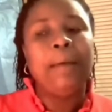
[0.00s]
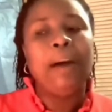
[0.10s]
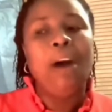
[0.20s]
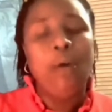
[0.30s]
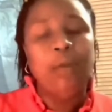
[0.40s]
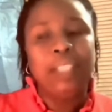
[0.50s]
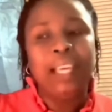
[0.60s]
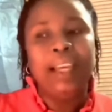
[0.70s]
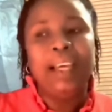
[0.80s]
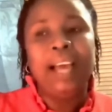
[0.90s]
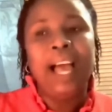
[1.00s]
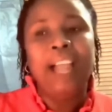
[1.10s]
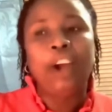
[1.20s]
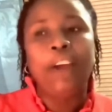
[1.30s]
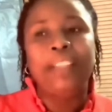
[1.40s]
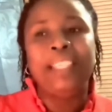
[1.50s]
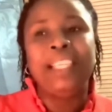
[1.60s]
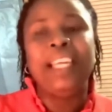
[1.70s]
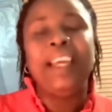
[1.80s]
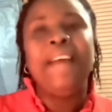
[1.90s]
housing
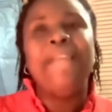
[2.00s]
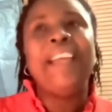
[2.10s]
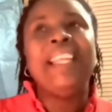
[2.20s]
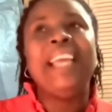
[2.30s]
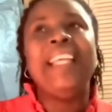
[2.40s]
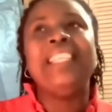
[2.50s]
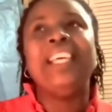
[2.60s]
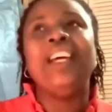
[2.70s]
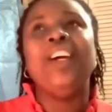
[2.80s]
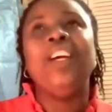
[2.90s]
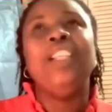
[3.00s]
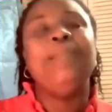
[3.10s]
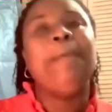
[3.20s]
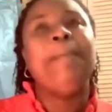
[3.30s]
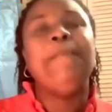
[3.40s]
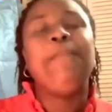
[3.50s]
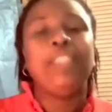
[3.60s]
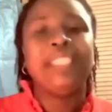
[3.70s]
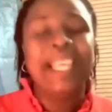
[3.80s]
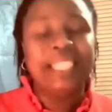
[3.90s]
authority finalizing maybe the
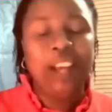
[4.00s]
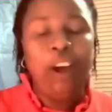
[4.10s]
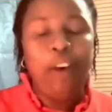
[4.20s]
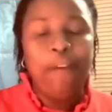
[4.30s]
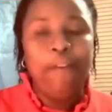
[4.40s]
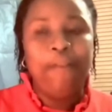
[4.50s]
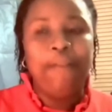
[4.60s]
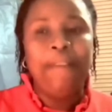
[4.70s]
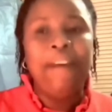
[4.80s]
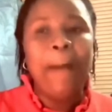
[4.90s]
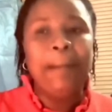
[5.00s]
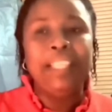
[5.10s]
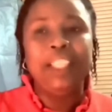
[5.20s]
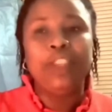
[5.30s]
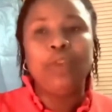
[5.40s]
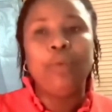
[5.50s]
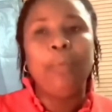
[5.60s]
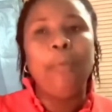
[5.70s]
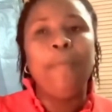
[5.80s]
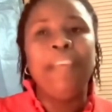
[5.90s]
first set of families to
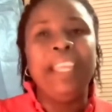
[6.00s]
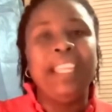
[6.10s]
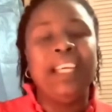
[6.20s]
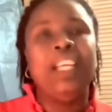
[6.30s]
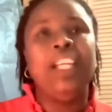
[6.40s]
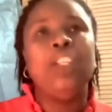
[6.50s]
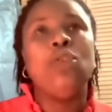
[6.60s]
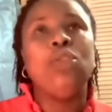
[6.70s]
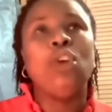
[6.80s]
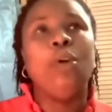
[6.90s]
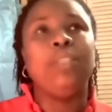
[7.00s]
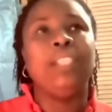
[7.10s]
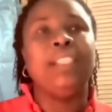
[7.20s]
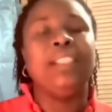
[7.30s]
move in those houses.